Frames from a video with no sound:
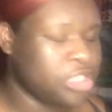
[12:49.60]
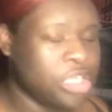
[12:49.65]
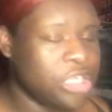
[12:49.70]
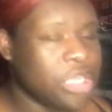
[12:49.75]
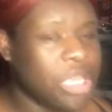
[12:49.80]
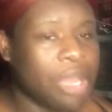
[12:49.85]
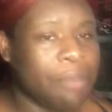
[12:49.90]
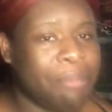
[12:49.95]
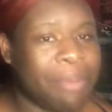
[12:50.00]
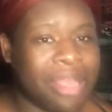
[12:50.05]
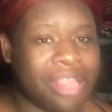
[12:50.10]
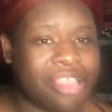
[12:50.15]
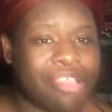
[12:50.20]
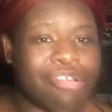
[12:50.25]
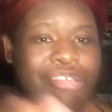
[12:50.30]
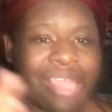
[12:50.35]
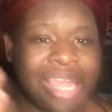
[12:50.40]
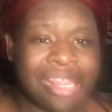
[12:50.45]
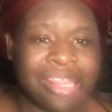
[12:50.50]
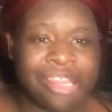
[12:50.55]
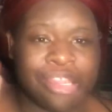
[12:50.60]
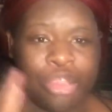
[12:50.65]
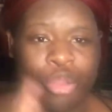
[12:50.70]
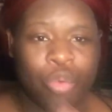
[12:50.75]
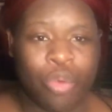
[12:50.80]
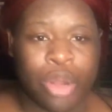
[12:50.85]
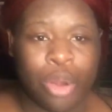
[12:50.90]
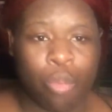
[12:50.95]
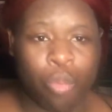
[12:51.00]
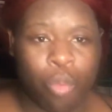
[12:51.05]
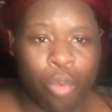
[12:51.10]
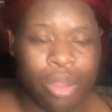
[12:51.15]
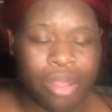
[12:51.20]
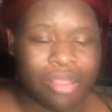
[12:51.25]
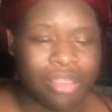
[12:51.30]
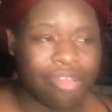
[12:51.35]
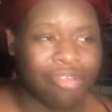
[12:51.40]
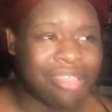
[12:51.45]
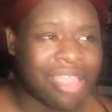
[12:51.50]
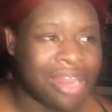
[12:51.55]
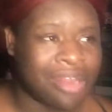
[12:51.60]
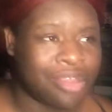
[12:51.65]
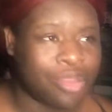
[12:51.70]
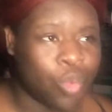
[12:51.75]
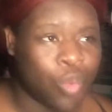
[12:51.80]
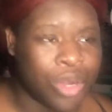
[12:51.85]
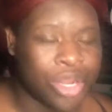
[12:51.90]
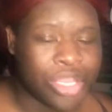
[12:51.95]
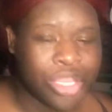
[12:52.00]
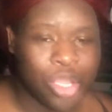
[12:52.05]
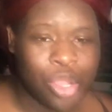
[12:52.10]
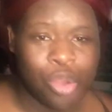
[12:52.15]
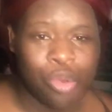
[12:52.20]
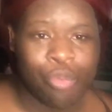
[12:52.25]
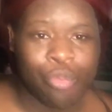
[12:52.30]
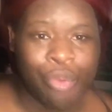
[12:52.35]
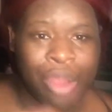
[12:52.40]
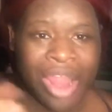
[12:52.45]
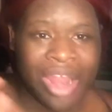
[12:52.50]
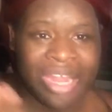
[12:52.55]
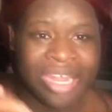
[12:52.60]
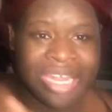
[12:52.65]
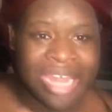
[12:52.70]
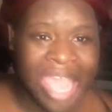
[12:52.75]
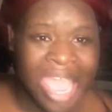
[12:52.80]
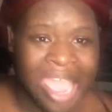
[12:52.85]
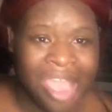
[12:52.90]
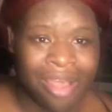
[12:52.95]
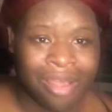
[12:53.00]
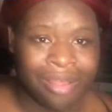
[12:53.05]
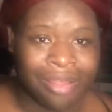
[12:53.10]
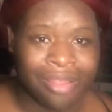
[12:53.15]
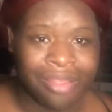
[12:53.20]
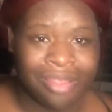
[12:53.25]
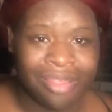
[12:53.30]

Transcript: yeah, but 2021, 2022 right now,